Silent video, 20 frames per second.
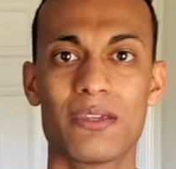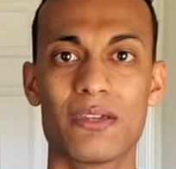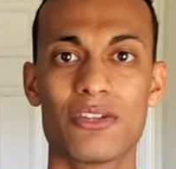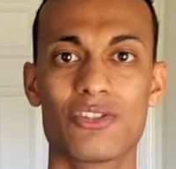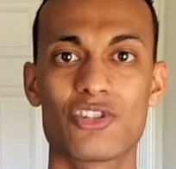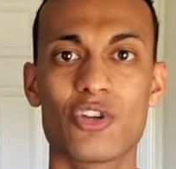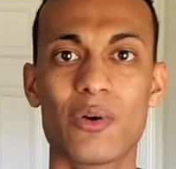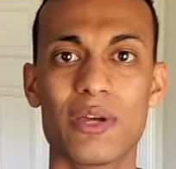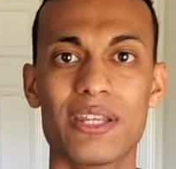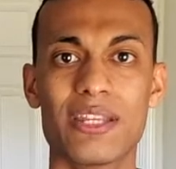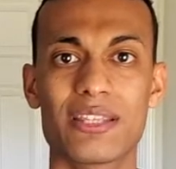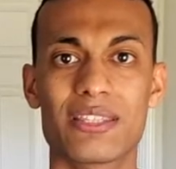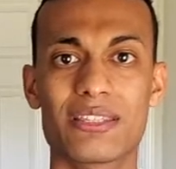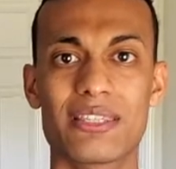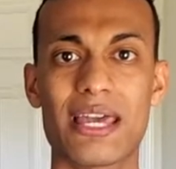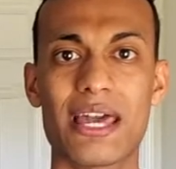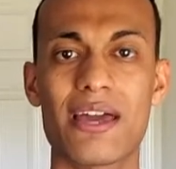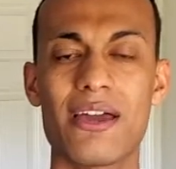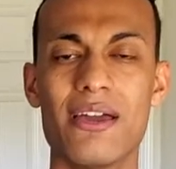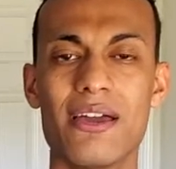showing us
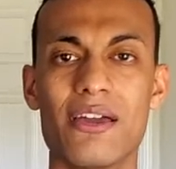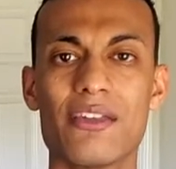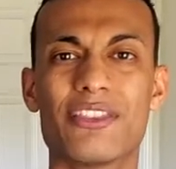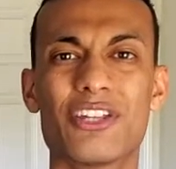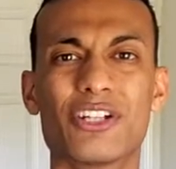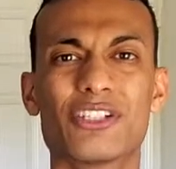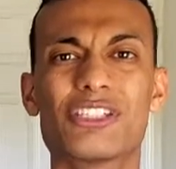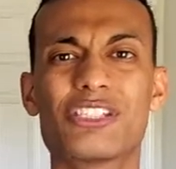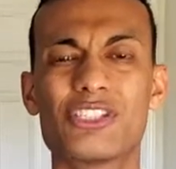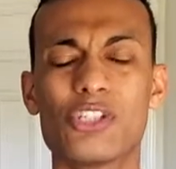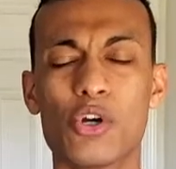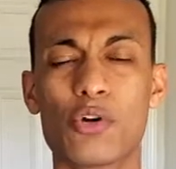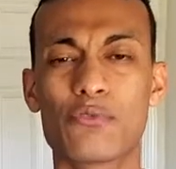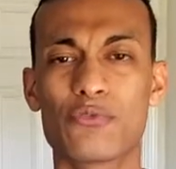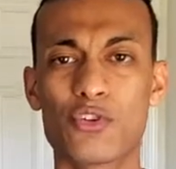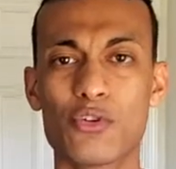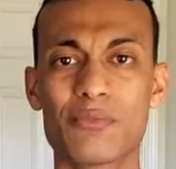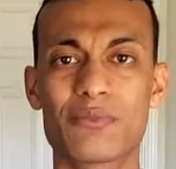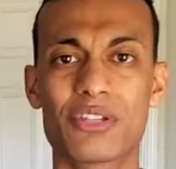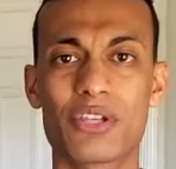that there's still
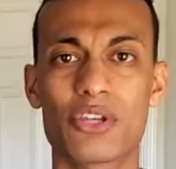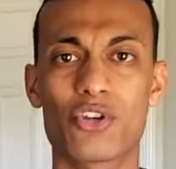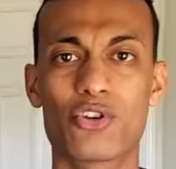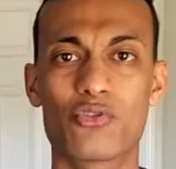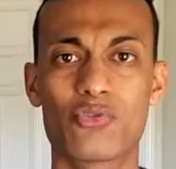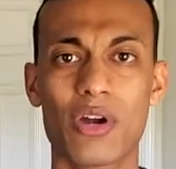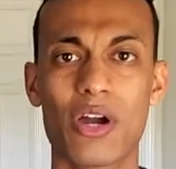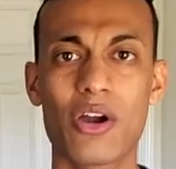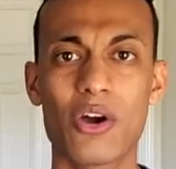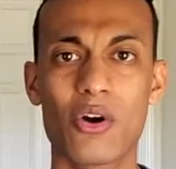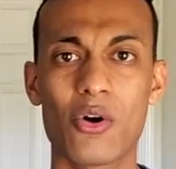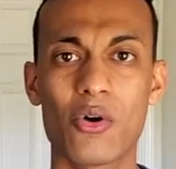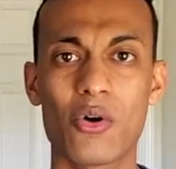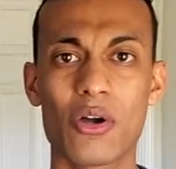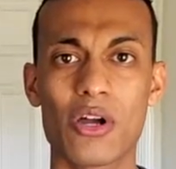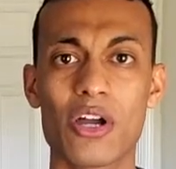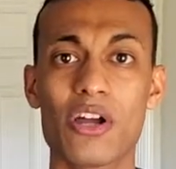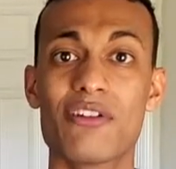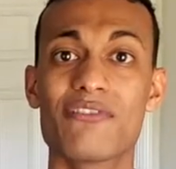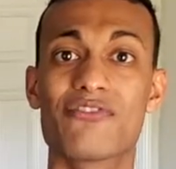room to grow
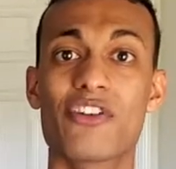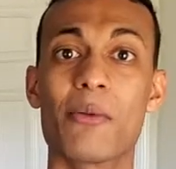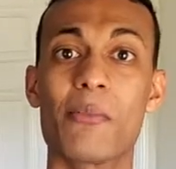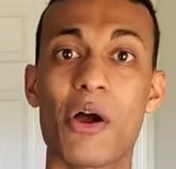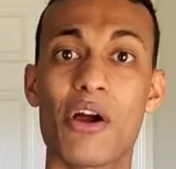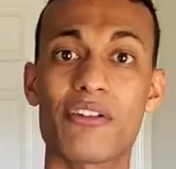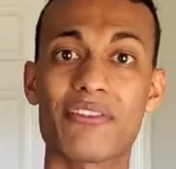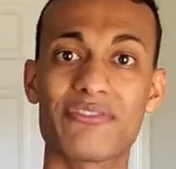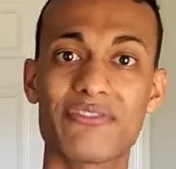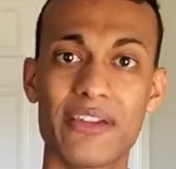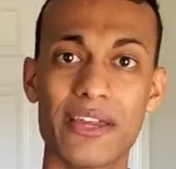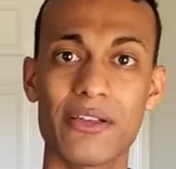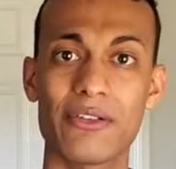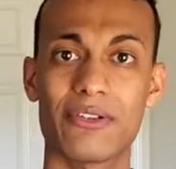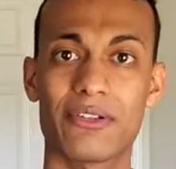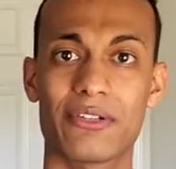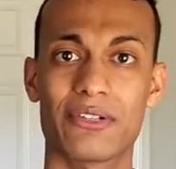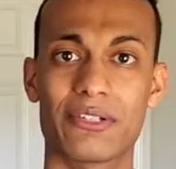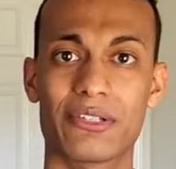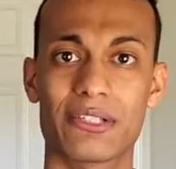from our
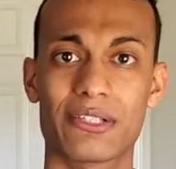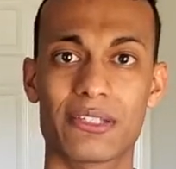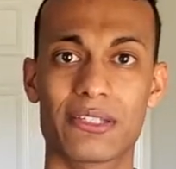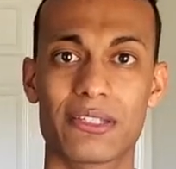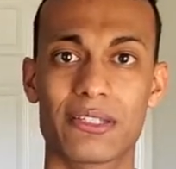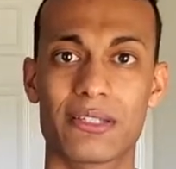failures.